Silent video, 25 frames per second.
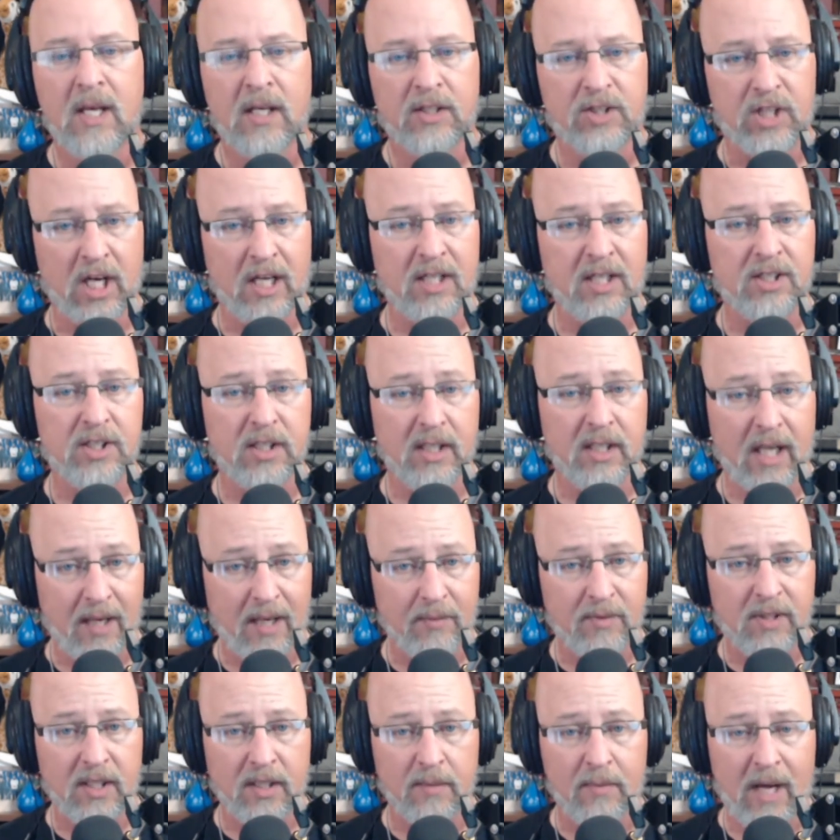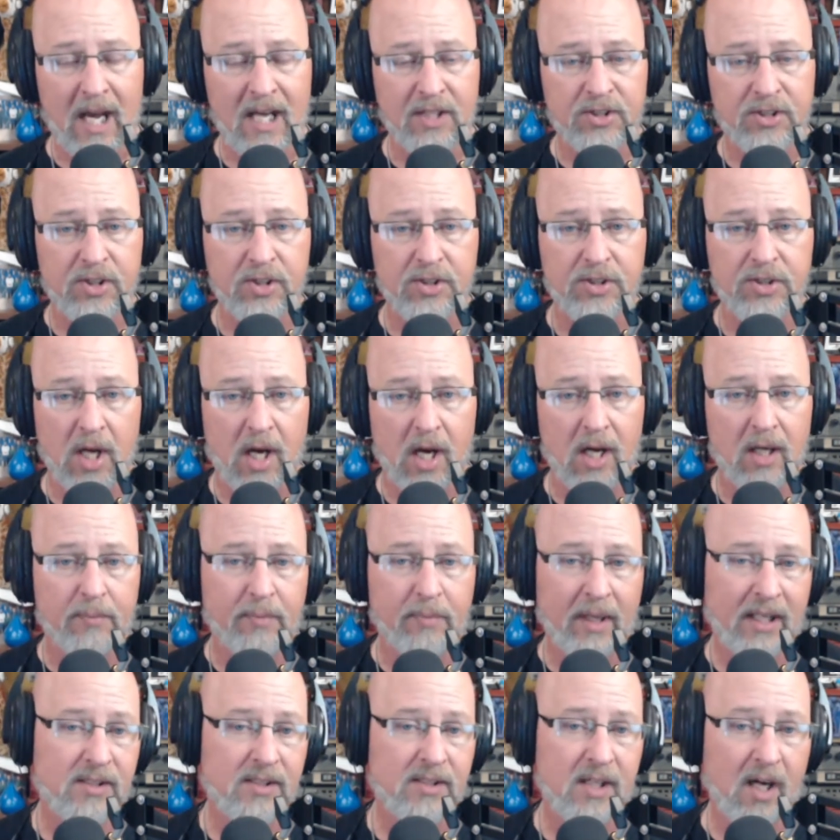Changed the name to the Master's Dog
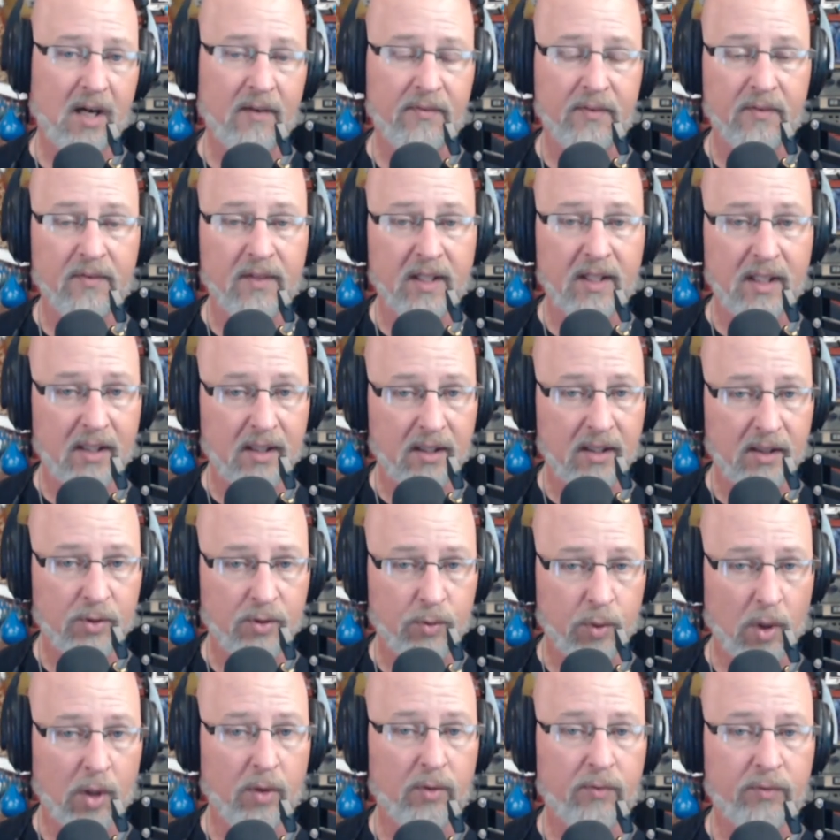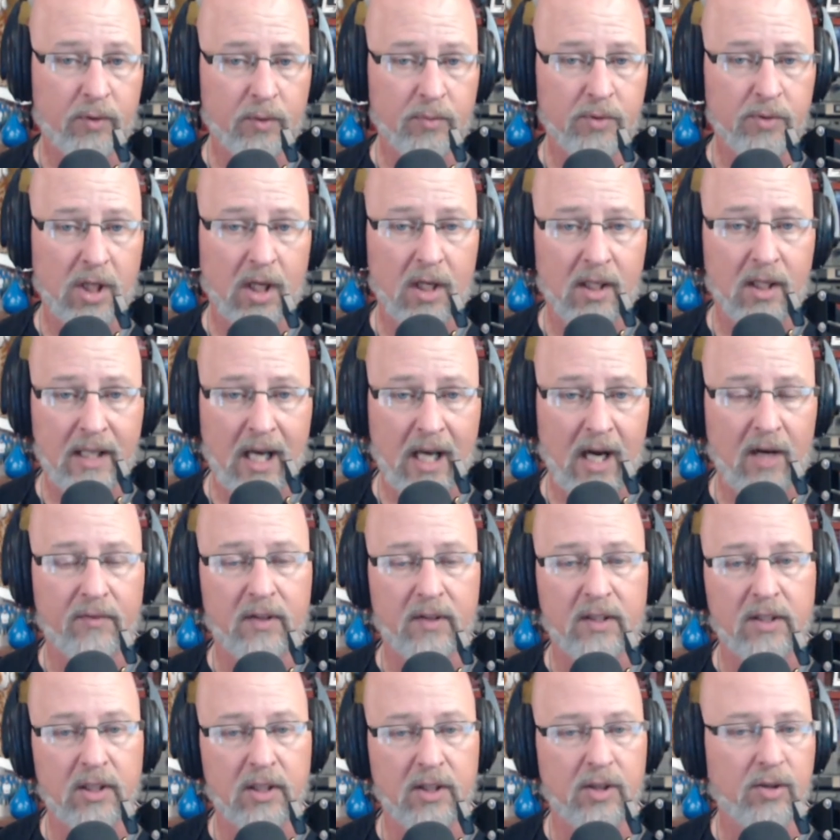based off of the quote from John
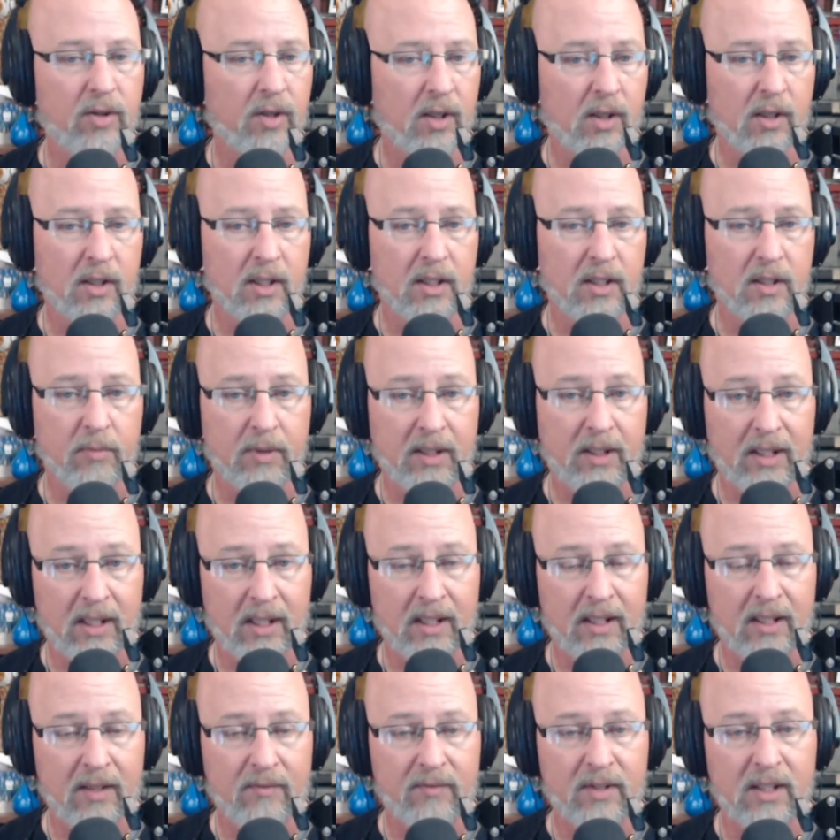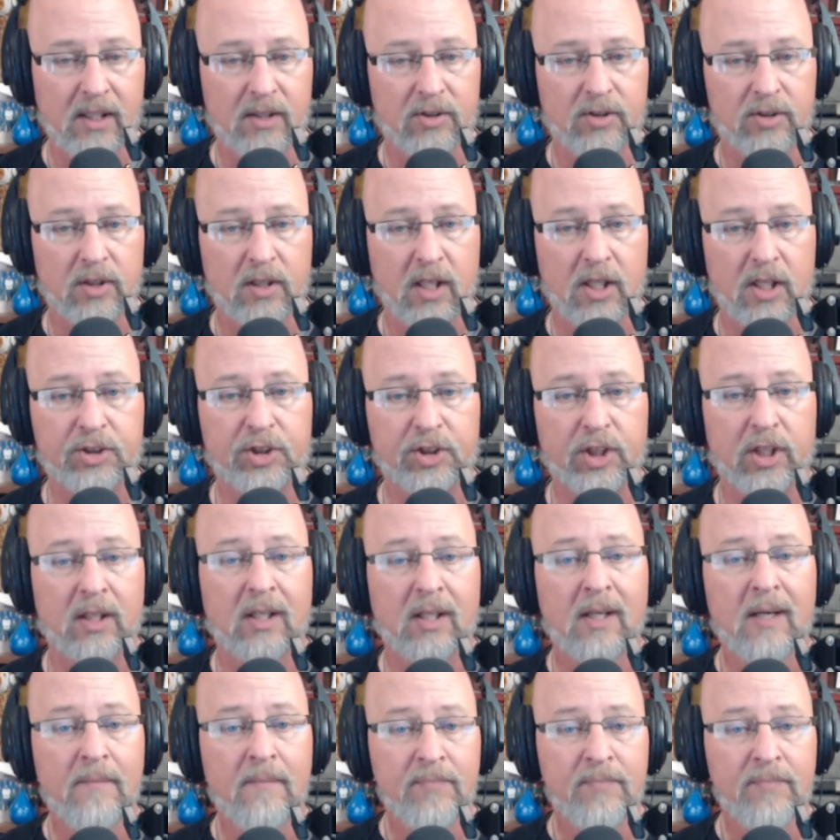Calvin that you heard at the beginning of the introduction.